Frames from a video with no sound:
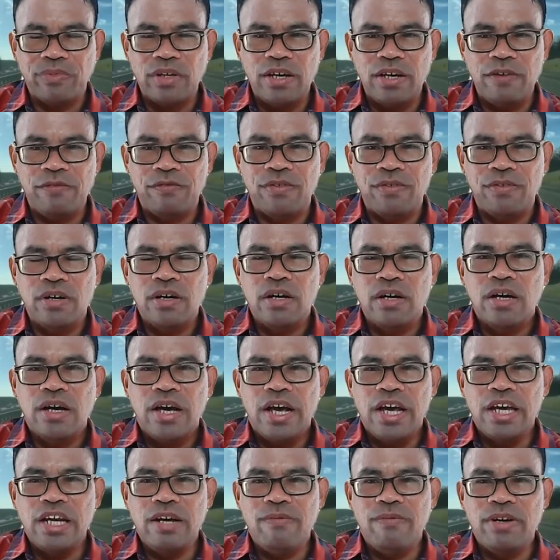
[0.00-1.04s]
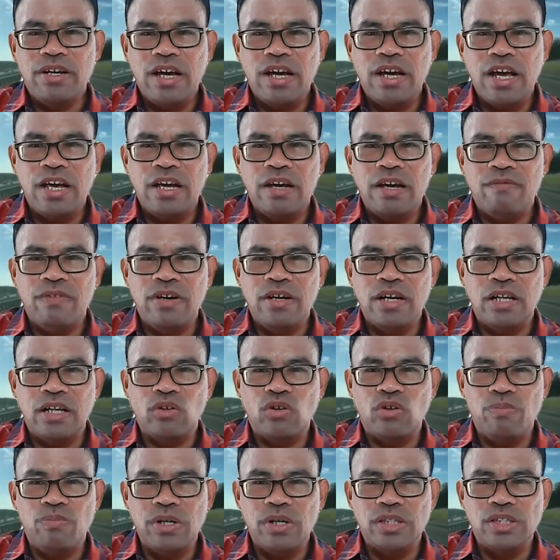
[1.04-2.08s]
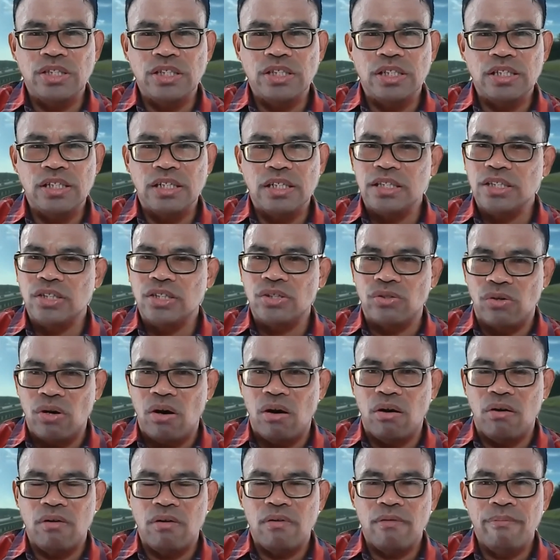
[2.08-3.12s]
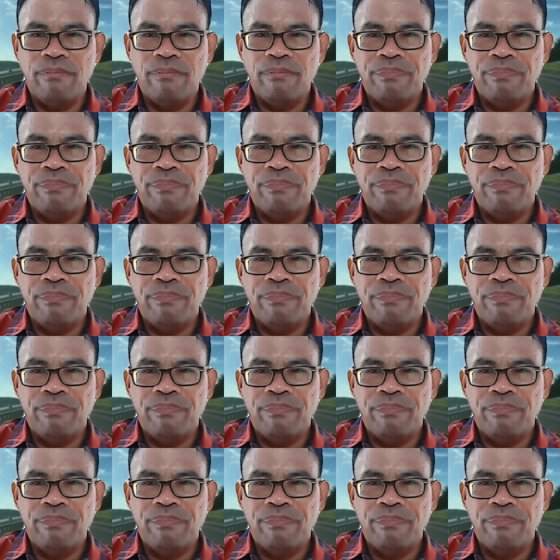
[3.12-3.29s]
if Adam and Eve did not commit sin, that is wrong.